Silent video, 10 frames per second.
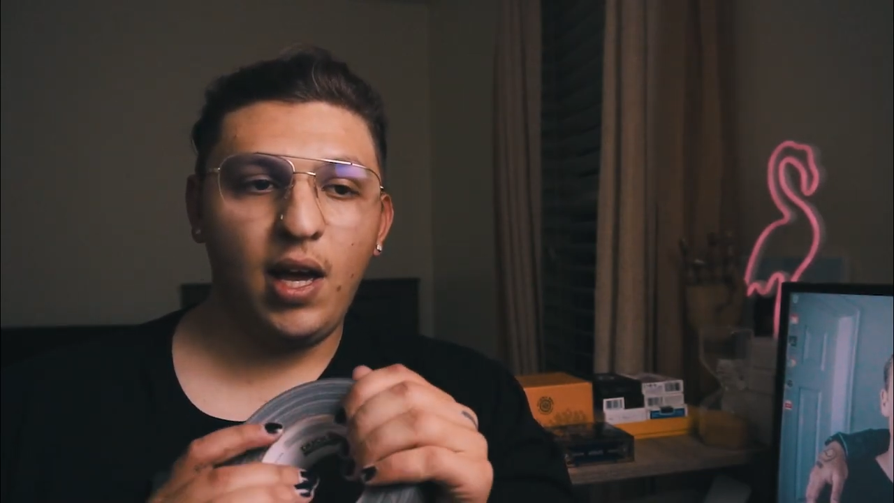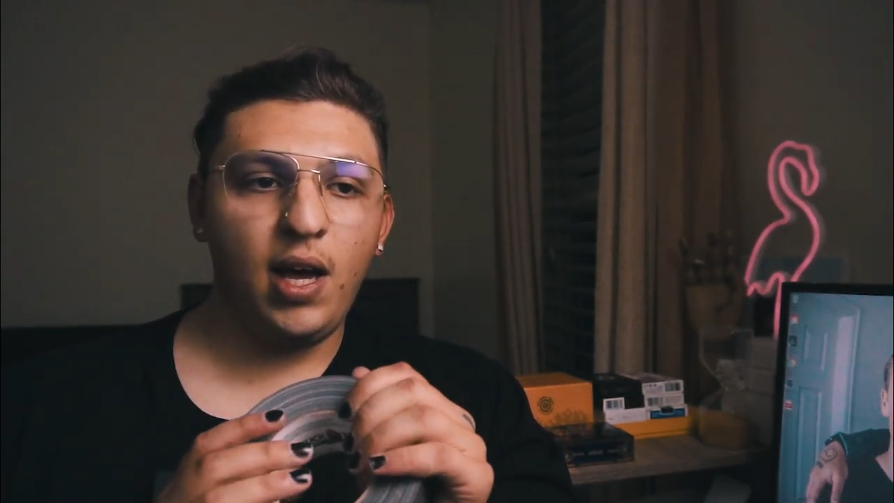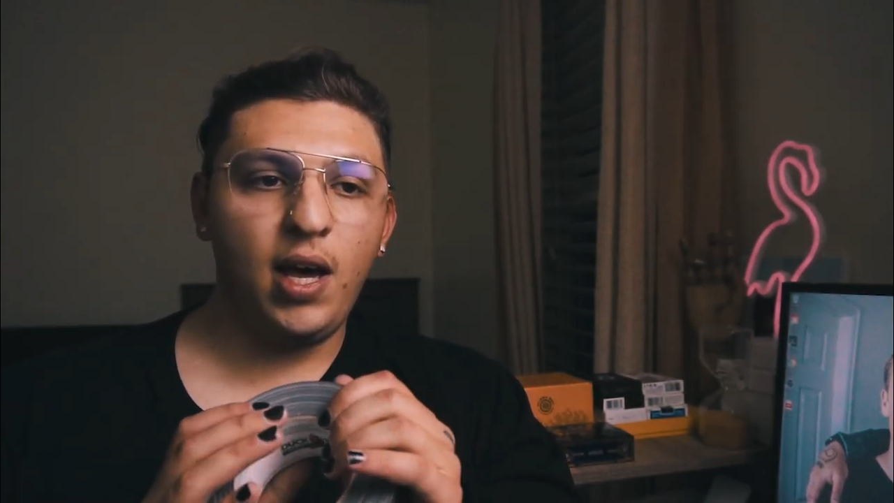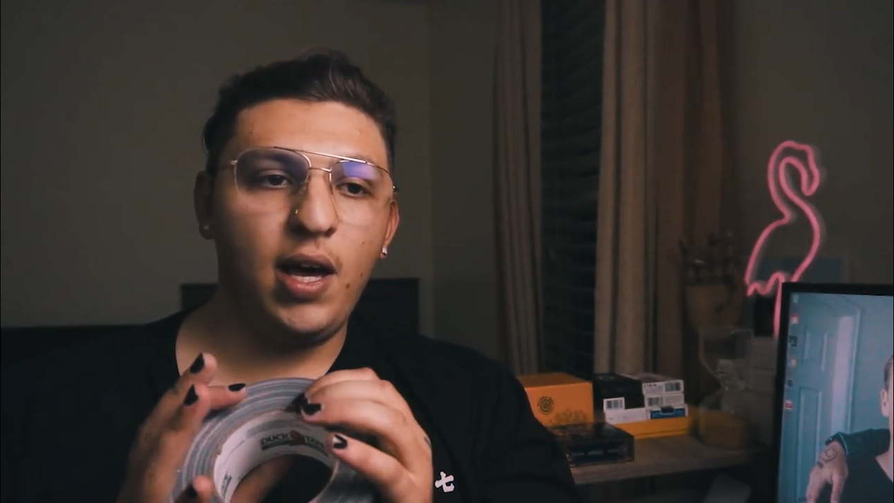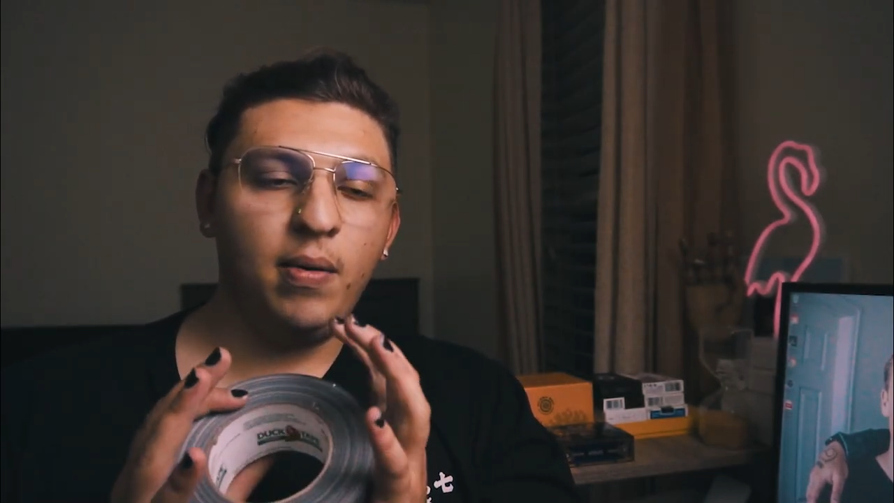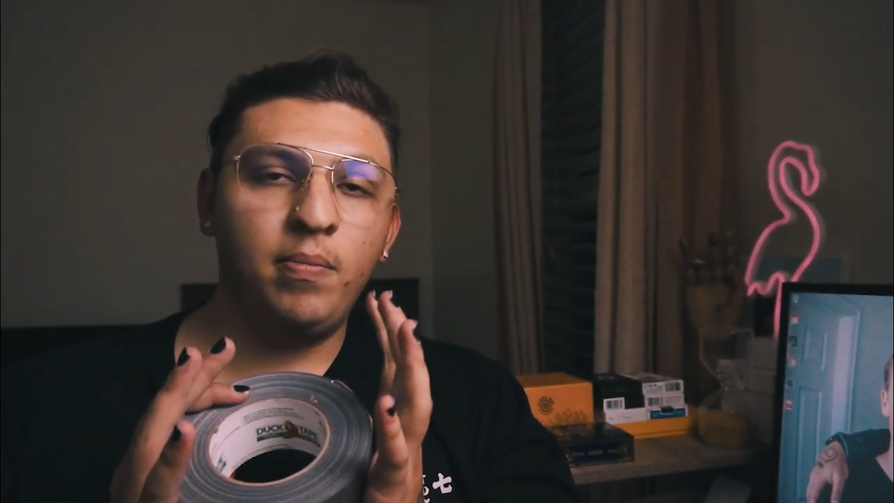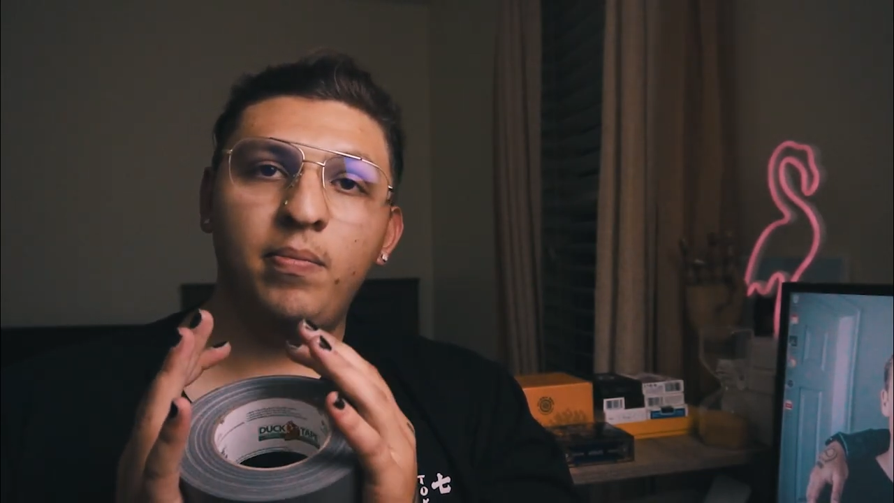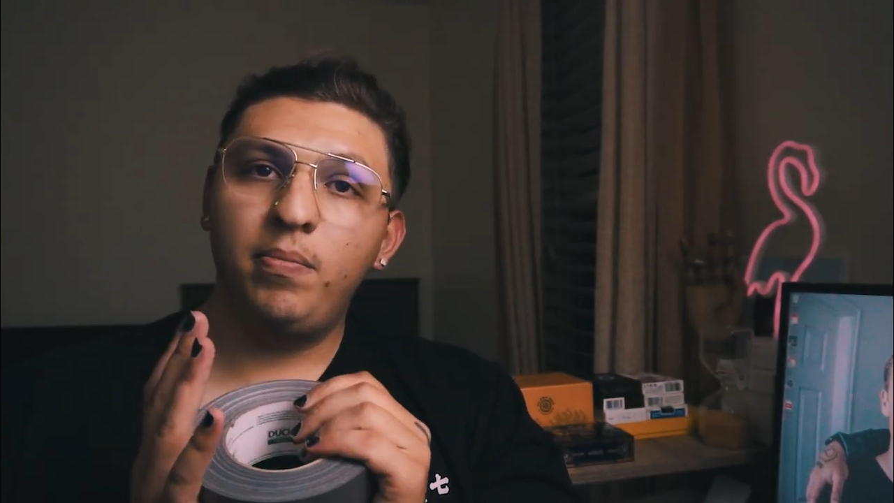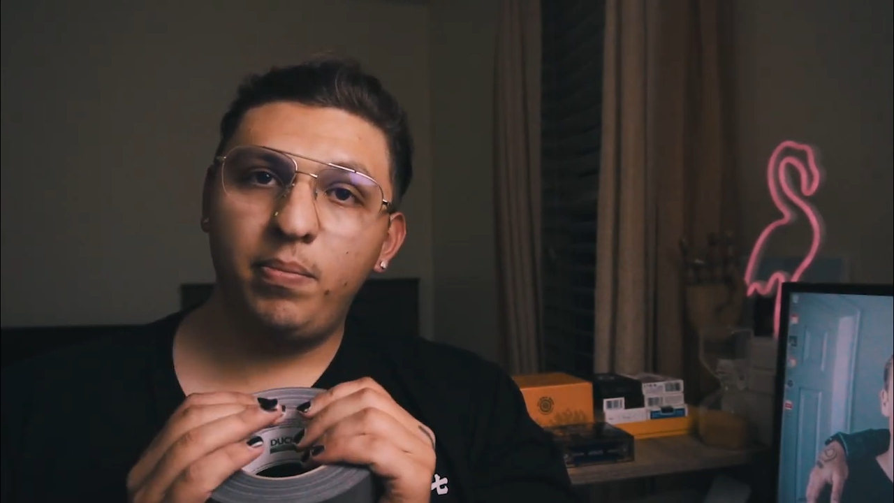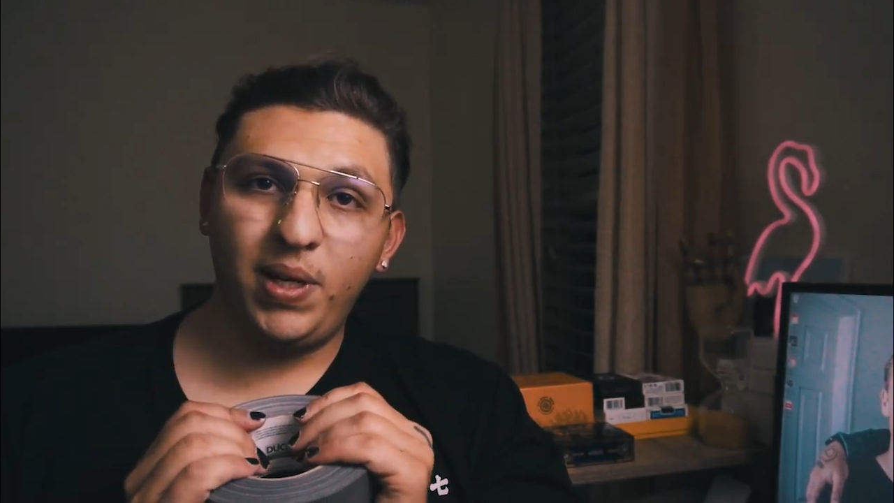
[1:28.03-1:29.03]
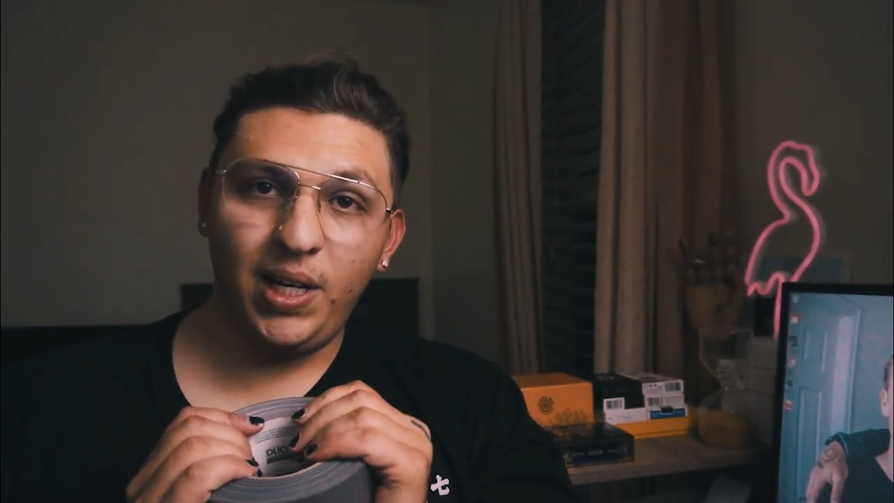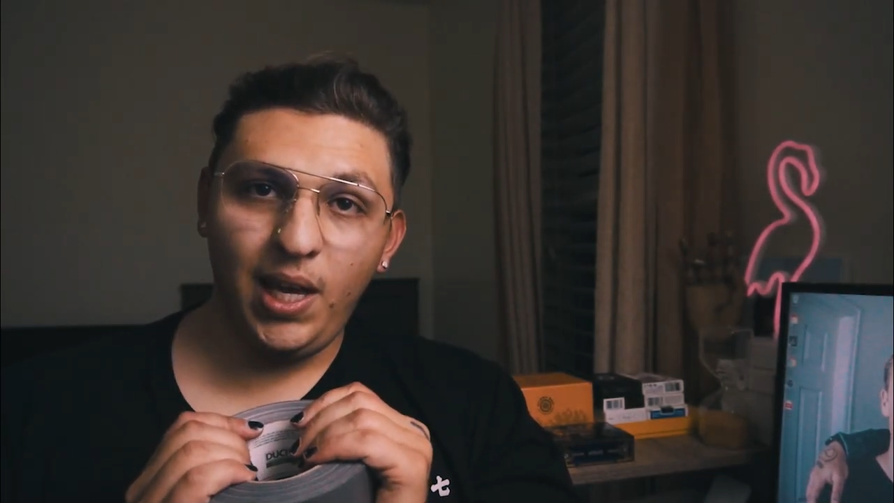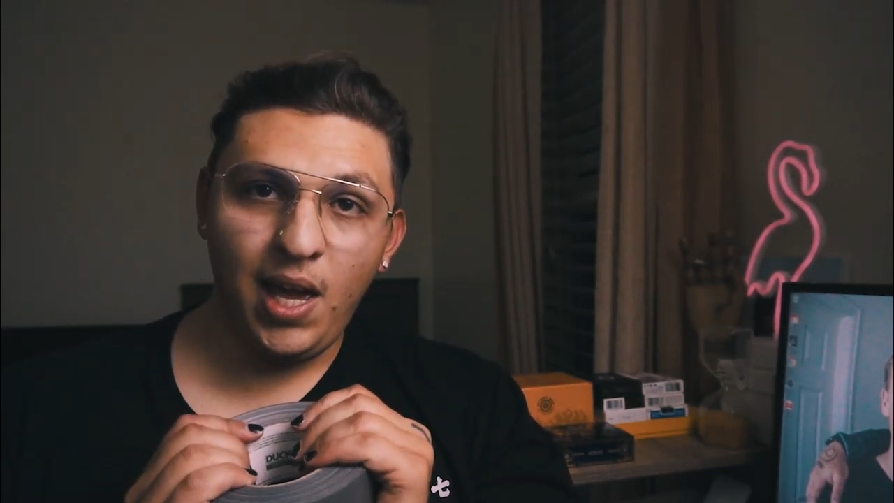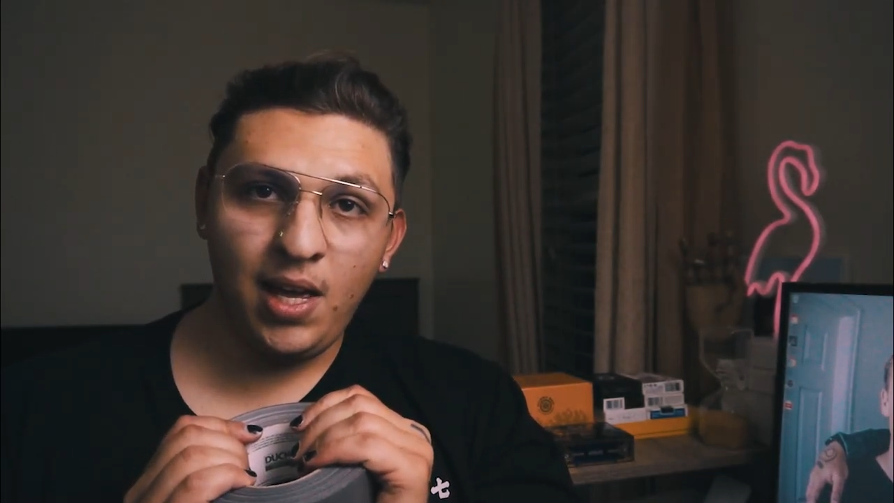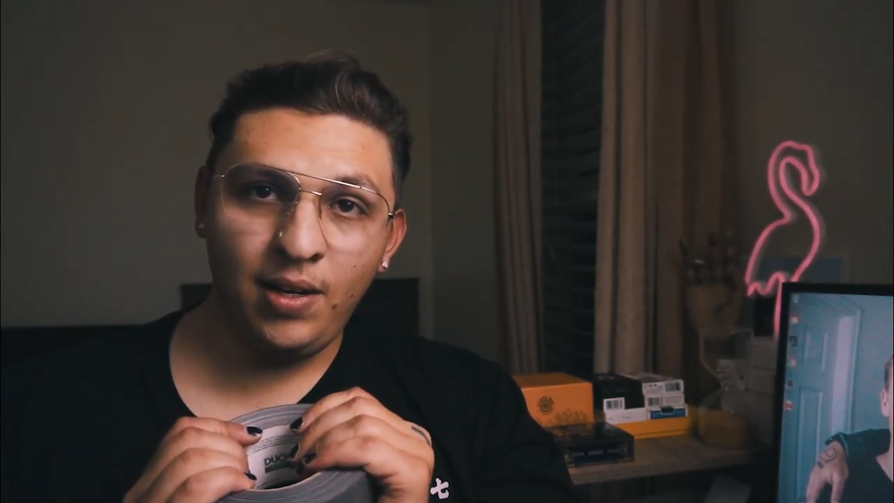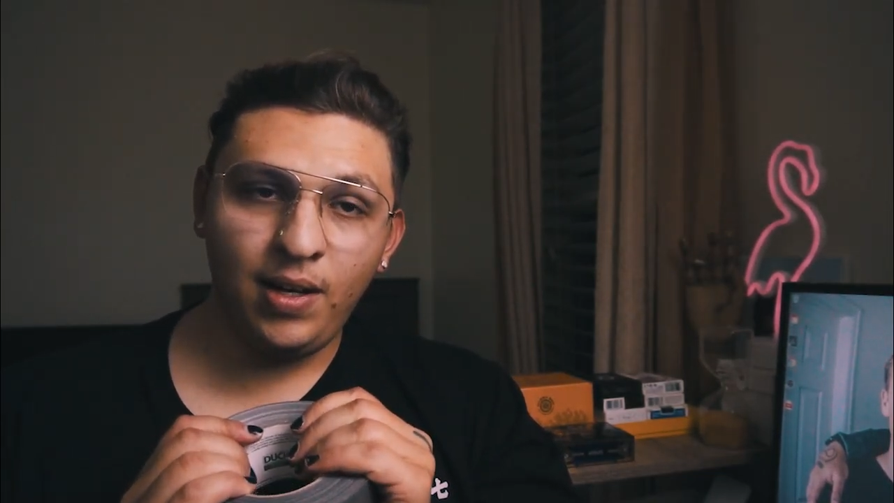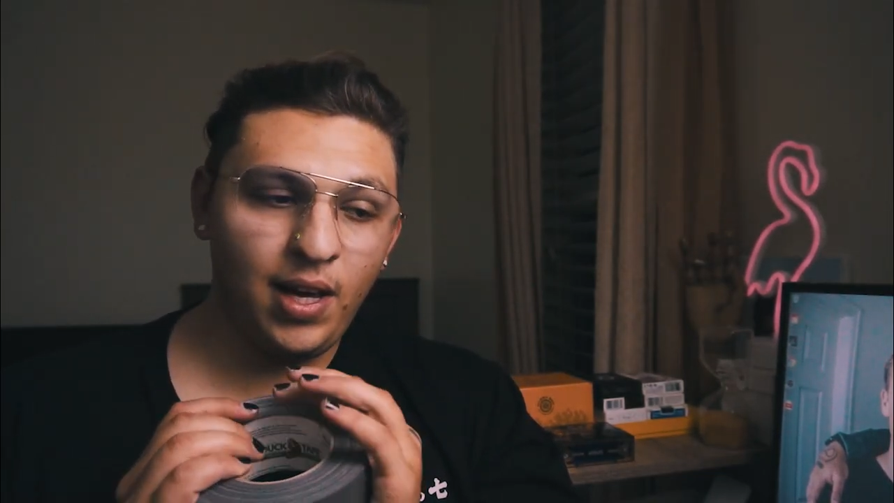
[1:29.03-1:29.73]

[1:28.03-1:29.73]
but again,